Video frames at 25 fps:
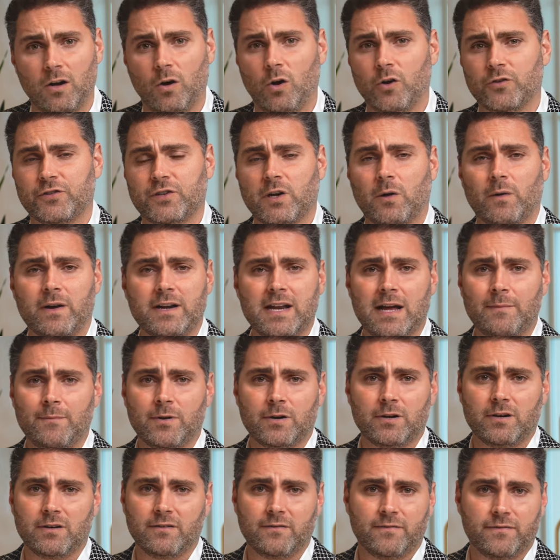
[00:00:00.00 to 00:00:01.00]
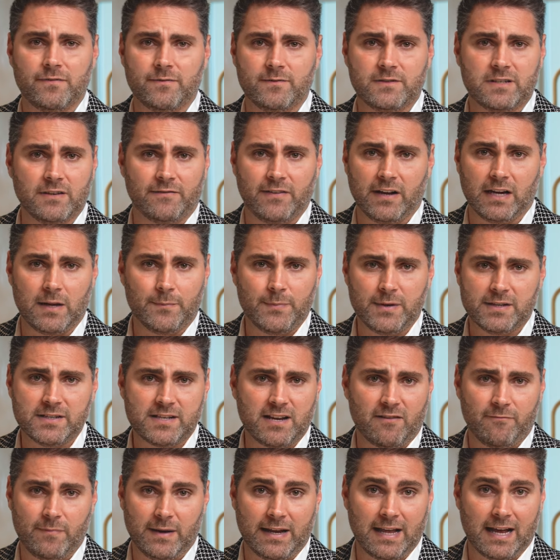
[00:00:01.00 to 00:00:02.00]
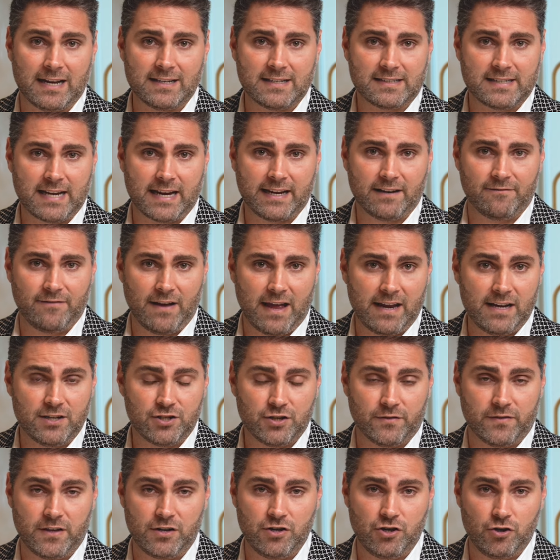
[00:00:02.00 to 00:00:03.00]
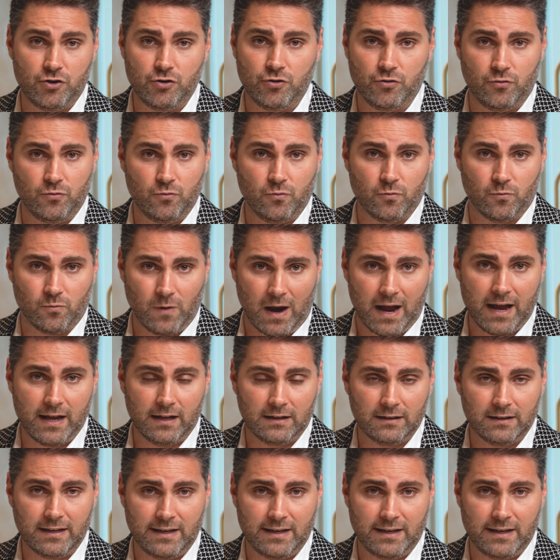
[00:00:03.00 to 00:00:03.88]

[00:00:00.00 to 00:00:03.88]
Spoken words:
Also, a number of developers have begun to take advantage of the new rail